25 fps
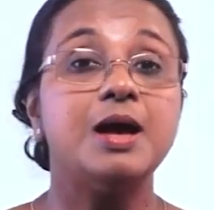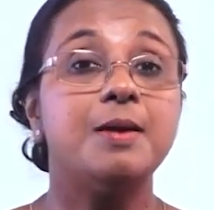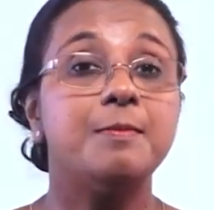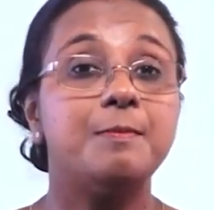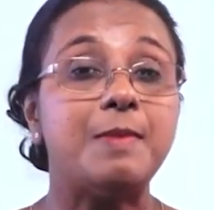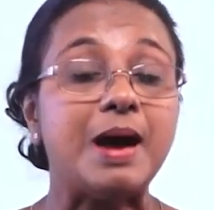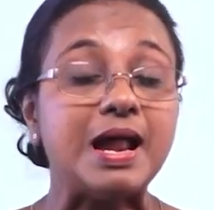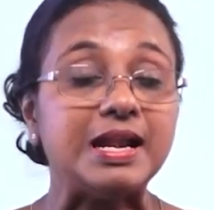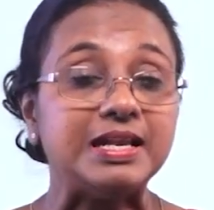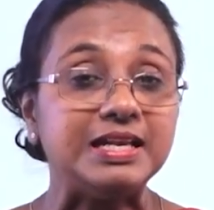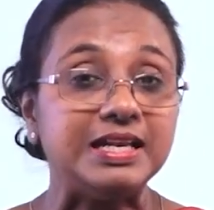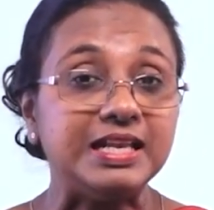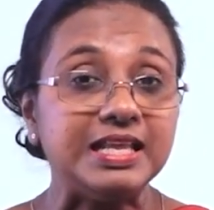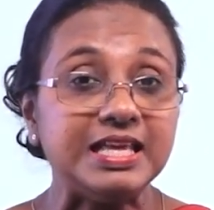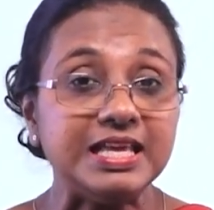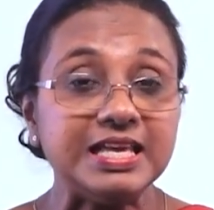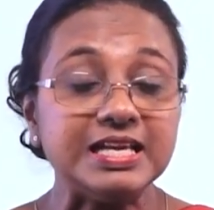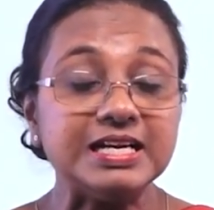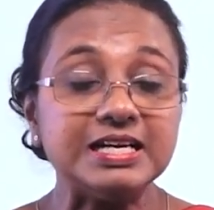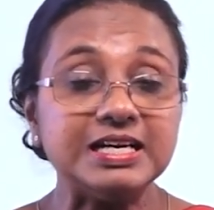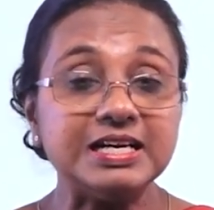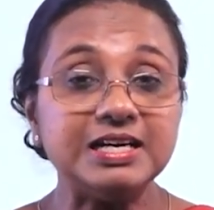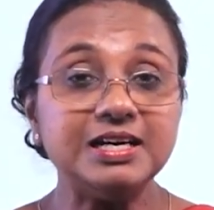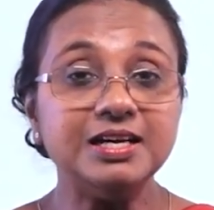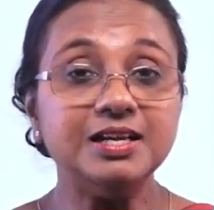But
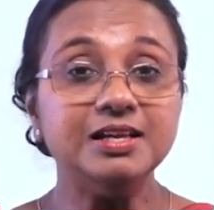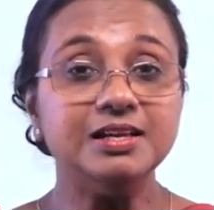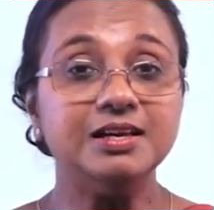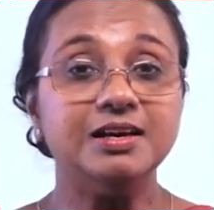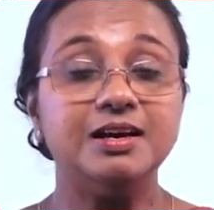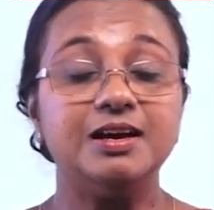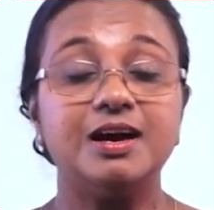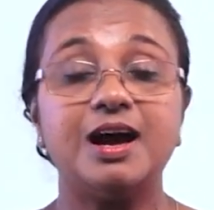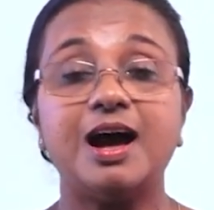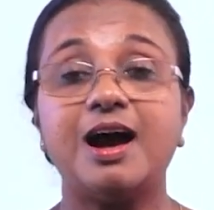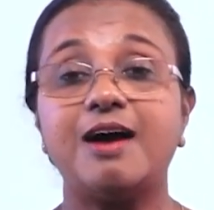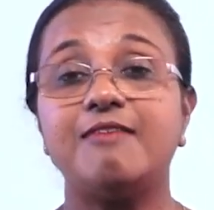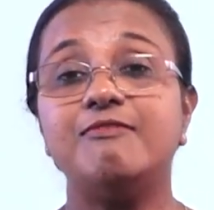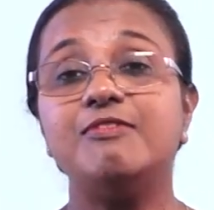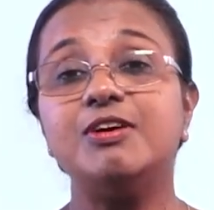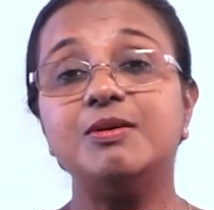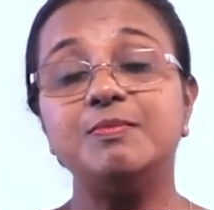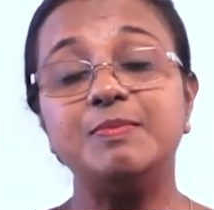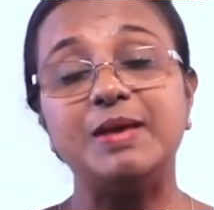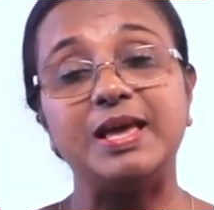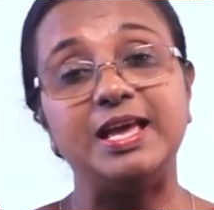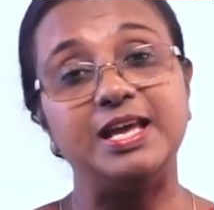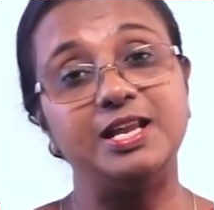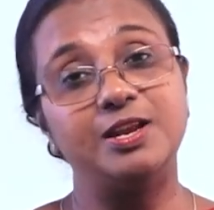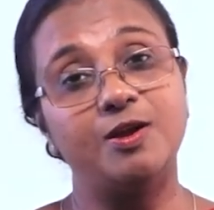here our
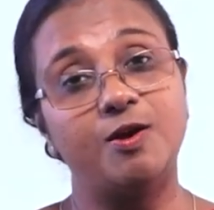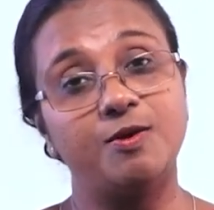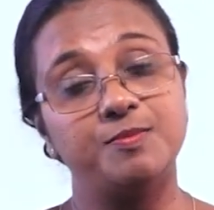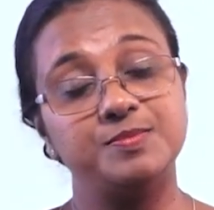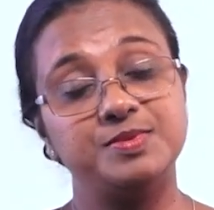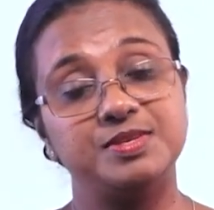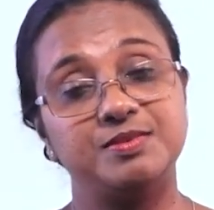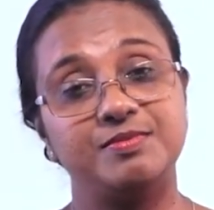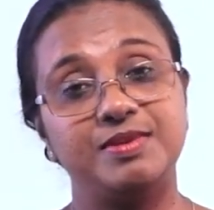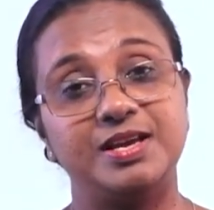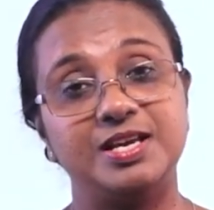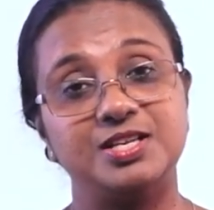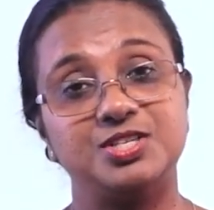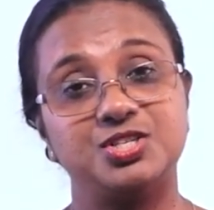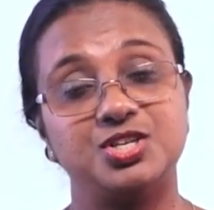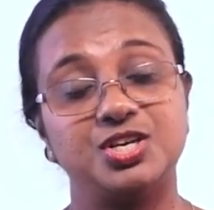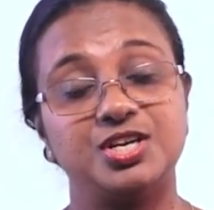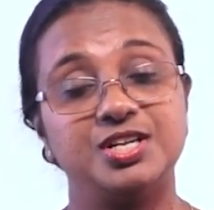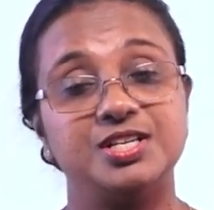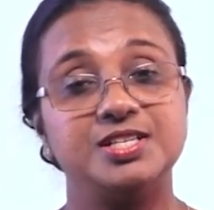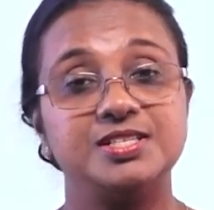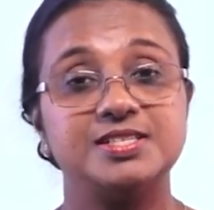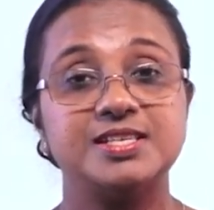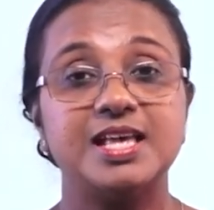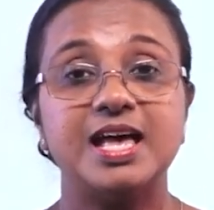main
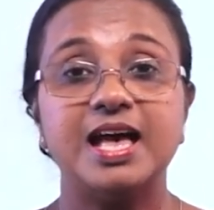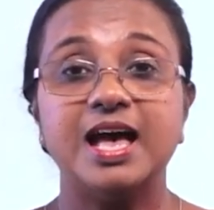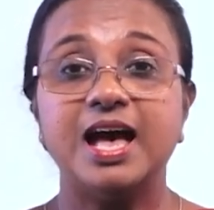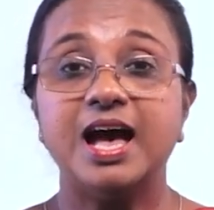observations,